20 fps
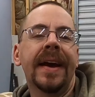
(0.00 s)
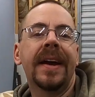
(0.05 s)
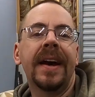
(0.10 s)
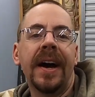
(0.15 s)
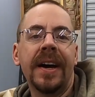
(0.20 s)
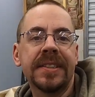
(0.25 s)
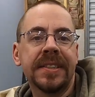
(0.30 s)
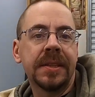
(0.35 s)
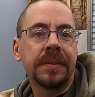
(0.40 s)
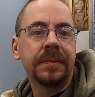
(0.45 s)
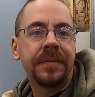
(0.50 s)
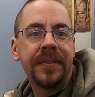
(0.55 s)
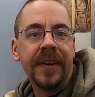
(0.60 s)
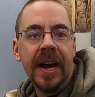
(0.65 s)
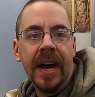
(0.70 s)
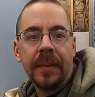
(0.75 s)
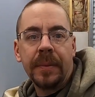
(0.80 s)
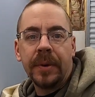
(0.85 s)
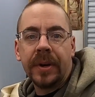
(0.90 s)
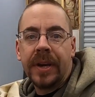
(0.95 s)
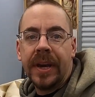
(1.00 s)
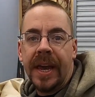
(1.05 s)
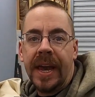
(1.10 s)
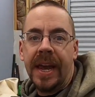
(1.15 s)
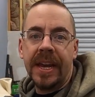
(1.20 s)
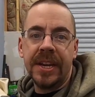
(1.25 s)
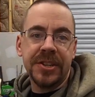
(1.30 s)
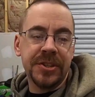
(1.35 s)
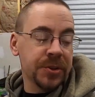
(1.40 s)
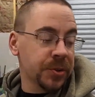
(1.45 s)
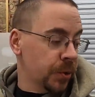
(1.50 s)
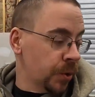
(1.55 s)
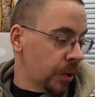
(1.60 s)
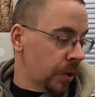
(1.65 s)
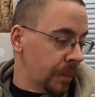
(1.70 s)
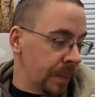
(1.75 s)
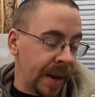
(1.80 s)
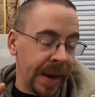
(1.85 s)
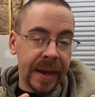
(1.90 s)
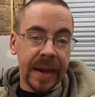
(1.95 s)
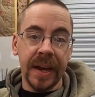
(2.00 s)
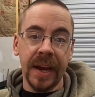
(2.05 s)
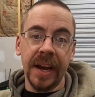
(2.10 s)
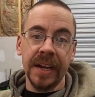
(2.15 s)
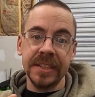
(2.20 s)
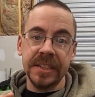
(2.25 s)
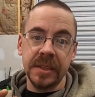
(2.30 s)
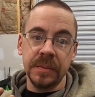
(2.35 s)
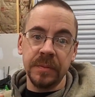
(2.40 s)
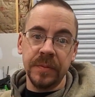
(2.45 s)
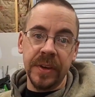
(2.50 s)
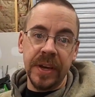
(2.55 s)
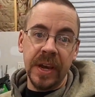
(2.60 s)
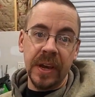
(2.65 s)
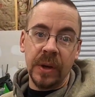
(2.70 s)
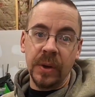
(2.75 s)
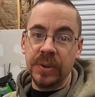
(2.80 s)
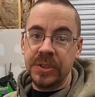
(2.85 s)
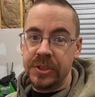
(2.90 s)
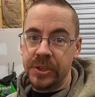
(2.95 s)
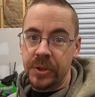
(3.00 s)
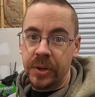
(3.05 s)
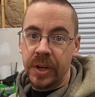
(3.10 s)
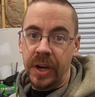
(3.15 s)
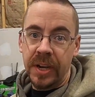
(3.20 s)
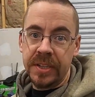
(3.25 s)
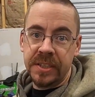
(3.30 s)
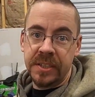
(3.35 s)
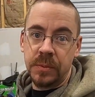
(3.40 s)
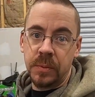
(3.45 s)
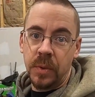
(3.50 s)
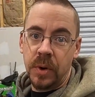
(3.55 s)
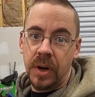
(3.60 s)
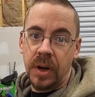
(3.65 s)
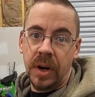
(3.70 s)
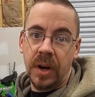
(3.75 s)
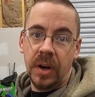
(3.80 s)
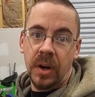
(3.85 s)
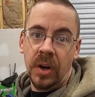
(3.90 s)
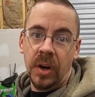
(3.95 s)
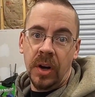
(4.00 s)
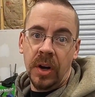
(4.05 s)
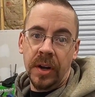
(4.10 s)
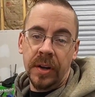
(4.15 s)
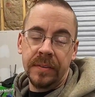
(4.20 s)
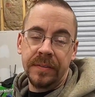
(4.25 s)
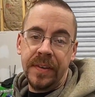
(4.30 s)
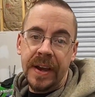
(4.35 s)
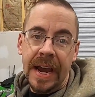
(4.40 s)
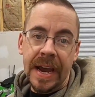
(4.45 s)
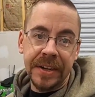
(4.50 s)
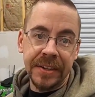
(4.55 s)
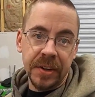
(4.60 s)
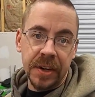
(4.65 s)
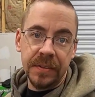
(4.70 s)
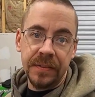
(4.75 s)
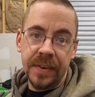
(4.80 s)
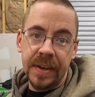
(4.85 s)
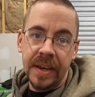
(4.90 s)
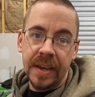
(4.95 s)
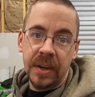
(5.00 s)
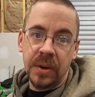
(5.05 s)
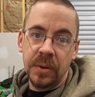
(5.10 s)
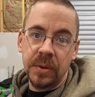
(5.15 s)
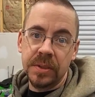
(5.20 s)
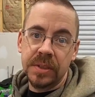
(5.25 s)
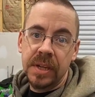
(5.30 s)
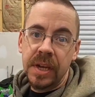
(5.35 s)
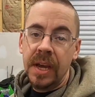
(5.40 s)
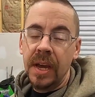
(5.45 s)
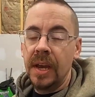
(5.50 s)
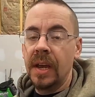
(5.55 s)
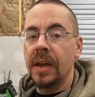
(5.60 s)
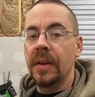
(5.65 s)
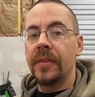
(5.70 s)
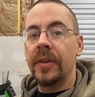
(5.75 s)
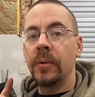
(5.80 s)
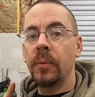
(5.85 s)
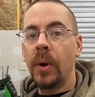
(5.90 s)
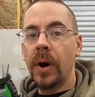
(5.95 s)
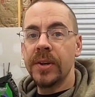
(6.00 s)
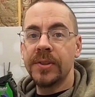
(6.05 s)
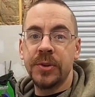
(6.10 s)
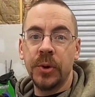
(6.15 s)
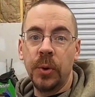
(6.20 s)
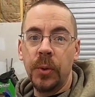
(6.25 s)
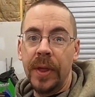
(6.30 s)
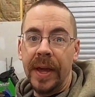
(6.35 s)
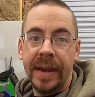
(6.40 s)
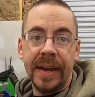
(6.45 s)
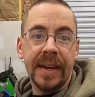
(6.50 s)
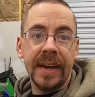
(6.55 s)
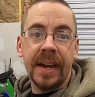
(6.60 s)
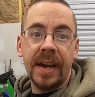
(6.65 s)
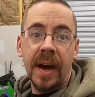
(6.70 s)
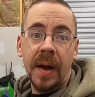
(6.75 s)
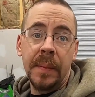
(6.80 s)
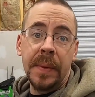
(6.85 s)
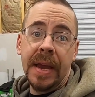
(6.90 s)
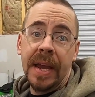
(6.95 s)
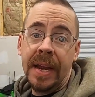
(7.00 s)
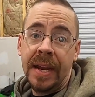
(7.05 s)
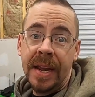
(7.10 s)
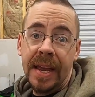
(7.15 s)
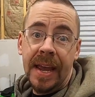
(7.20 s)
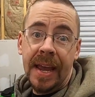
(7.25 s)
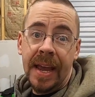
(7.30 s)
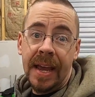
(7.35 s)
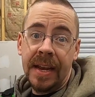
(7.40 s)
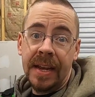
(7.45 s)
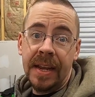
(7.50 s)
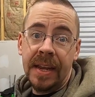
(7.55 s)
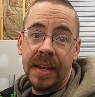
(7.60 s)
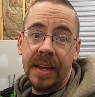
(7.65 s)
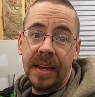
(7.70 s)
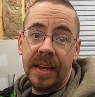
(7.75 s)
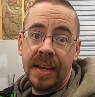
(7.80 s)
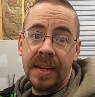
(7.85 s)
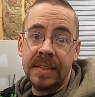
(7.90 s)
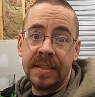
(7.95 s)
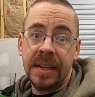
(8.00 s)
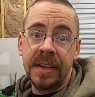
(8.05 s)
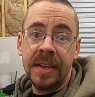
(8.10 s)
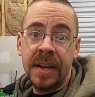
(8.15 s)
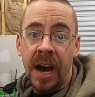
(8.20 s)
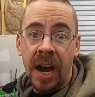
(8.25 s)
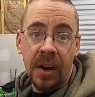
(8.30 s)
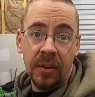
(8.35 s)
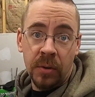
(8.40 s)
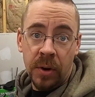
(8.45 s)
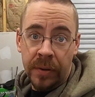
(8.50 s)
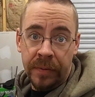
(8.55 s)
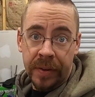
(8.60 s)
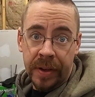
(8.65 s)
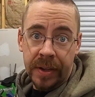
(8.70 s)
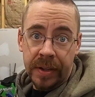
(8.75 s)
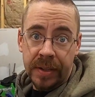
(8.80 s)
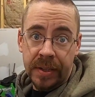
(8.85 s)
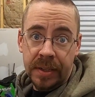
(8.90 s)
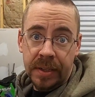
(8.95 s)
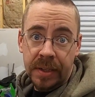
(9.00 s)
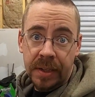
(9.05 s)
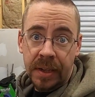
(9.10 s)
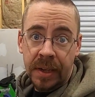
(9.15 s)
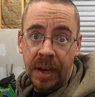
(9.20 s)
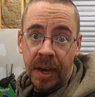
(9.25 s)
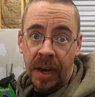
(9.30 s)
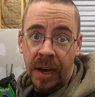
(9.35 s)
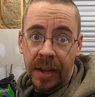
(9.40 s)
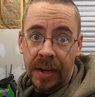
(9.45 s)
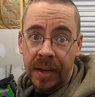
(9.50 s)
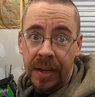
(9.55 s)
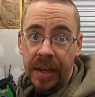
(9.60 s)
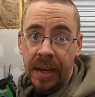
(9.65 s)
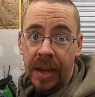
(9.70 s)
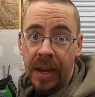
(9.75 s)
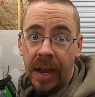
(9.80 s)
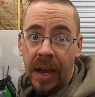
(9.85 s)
of custom fabrication or make custom vehicles, do custom work on factory vehicles, then one tool that can come in handy is a nut rivet gun.